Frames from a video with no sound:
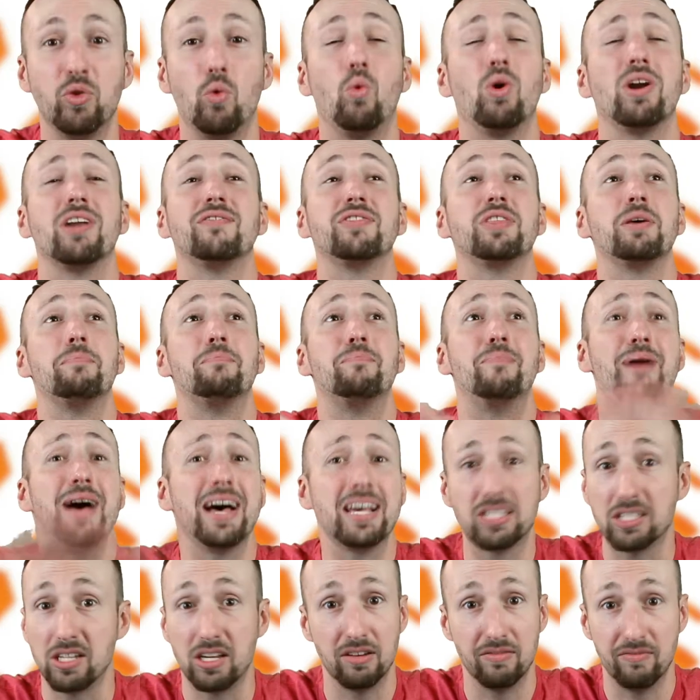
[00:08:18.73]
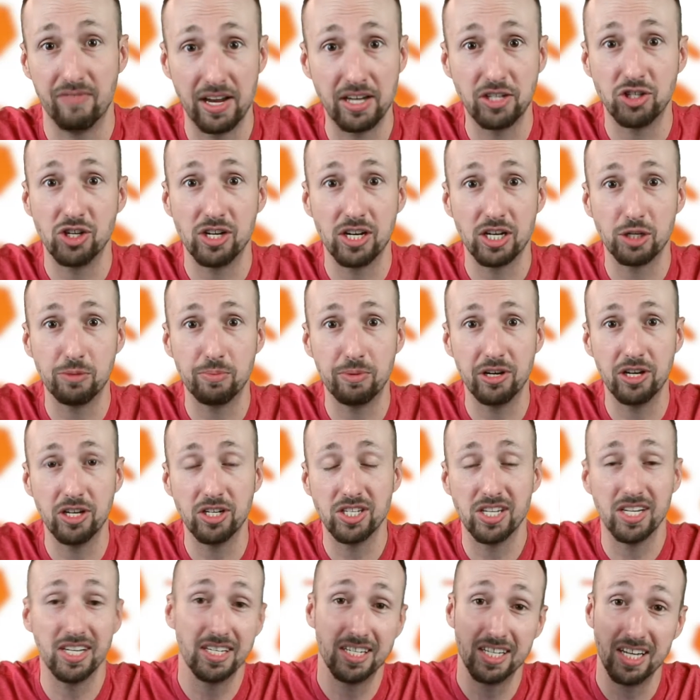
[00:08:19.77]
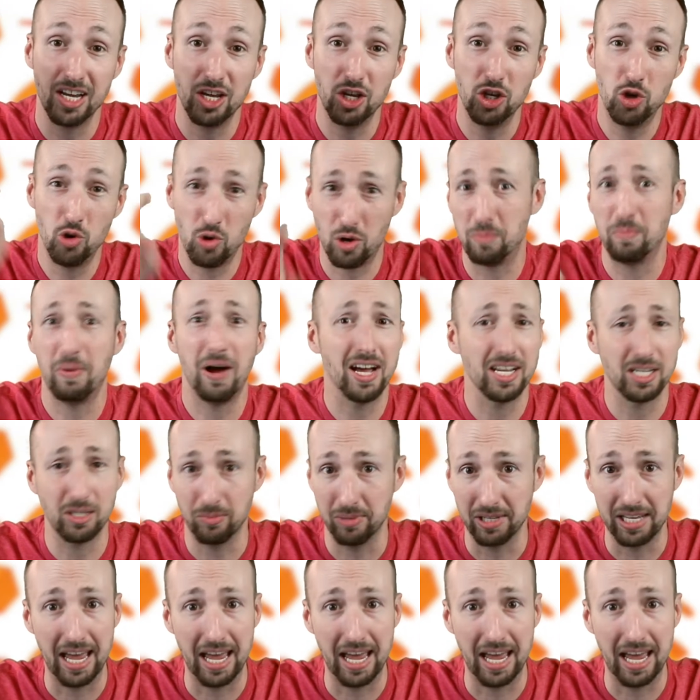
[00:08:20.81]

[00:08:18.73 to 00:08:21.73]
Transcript: One of the best convention experiences you could possibly